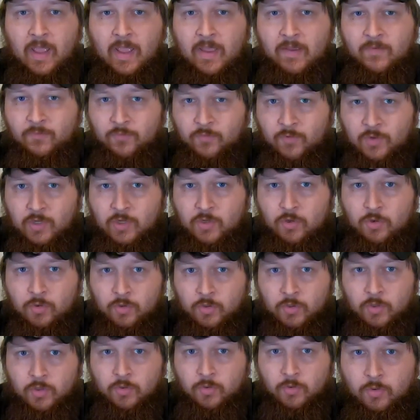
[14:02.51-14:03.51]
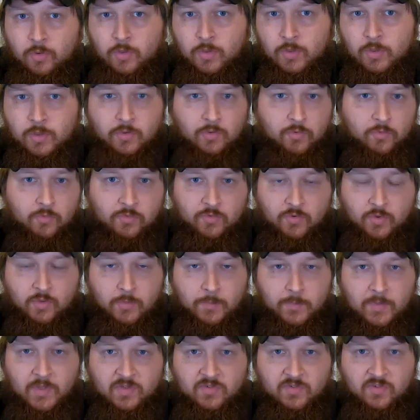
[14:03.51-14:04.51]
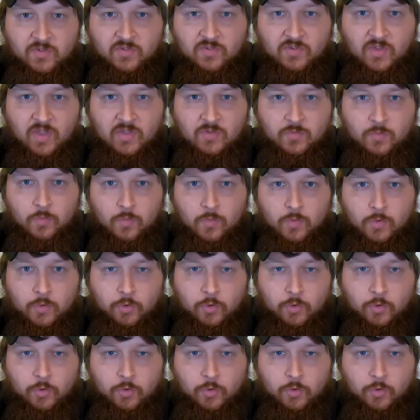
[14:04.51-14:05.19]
every cook going to do is going to be successful.